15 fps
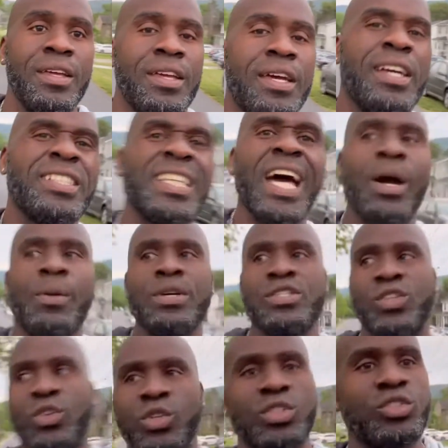It's always
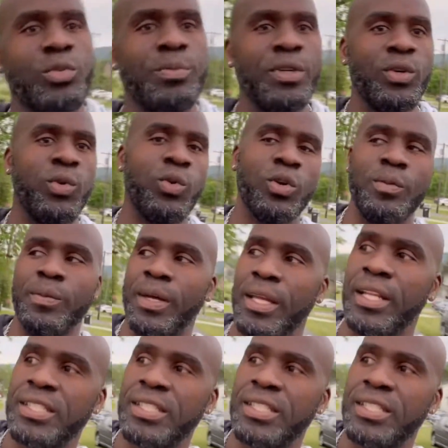good to be home, man.